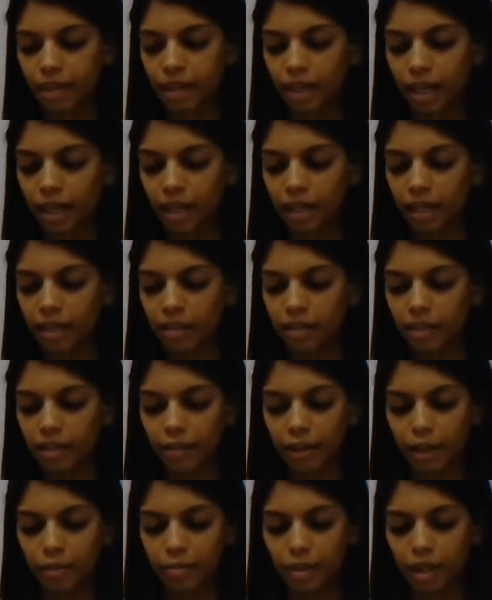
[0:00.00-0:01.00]
They are
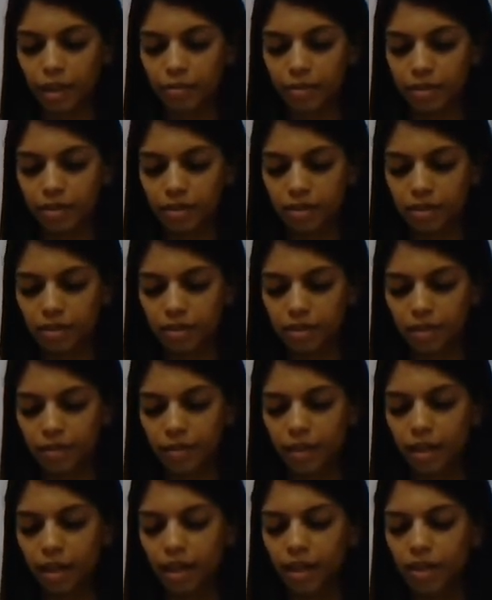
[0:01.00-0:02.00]
indirect payments.
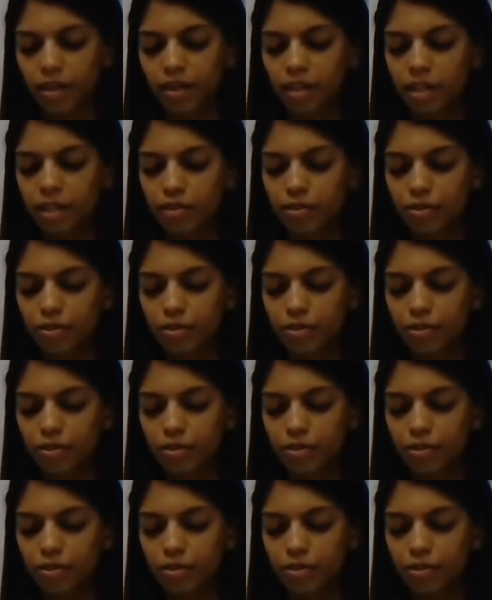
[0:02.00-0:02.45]
These